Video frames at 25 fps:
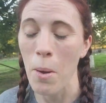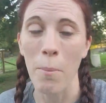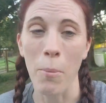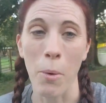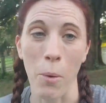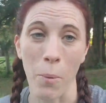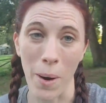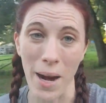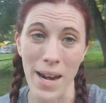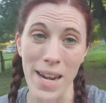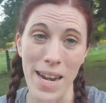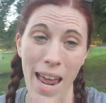
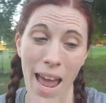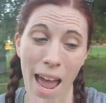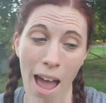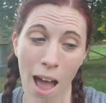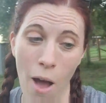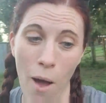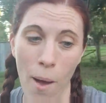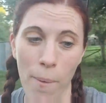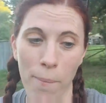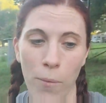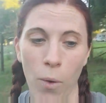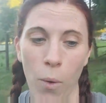But right
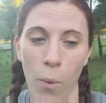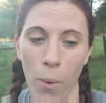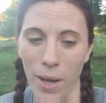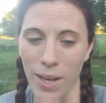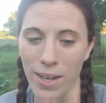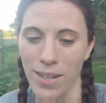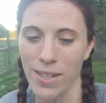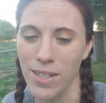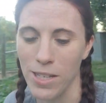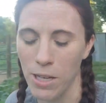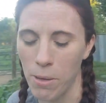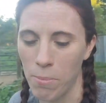now I'm
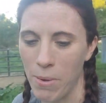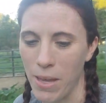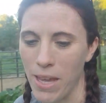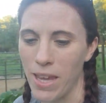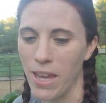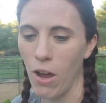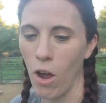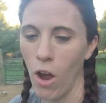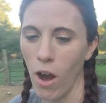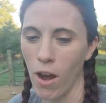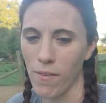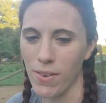going to
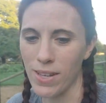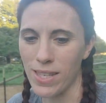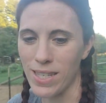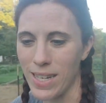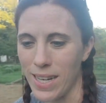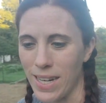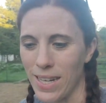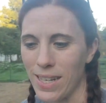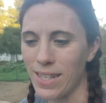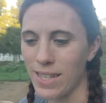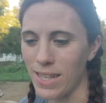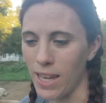be
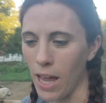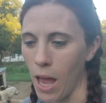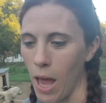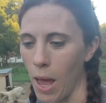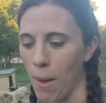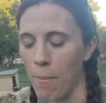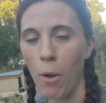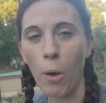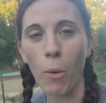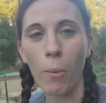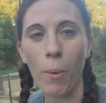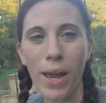harvesting
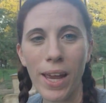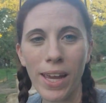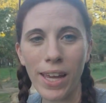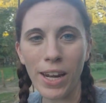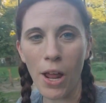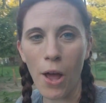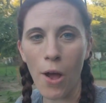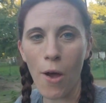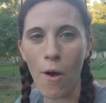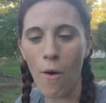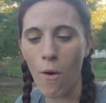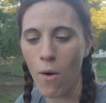some
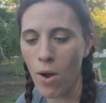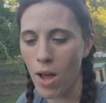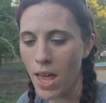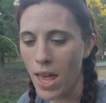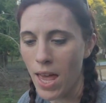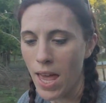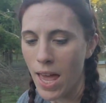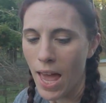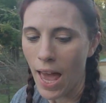oregano